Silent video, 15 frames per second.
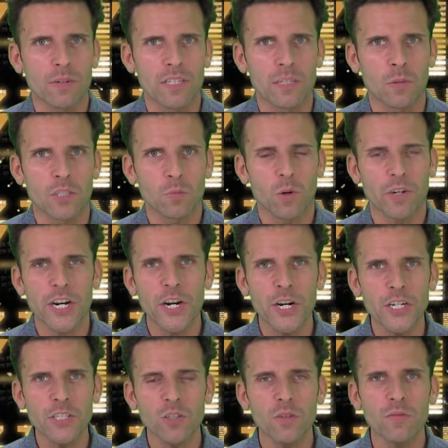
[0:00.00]
pretty much. What I
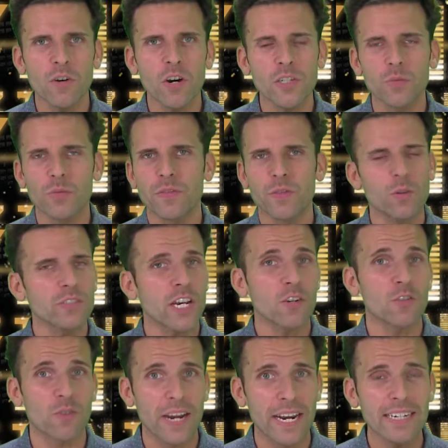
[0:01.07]
heard so far, the reviews are
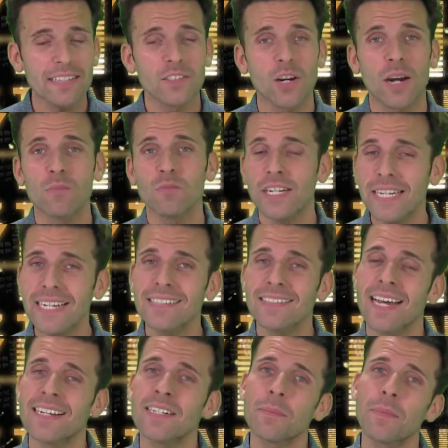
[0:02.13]
great, so I'm really
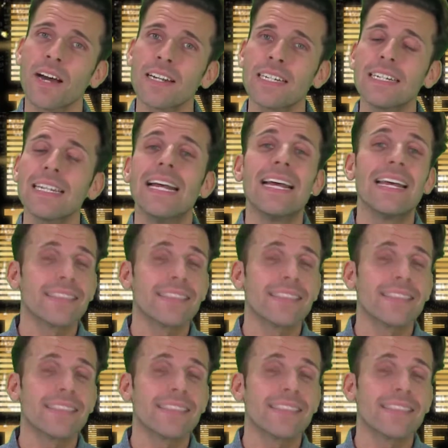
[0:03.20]
excited about it.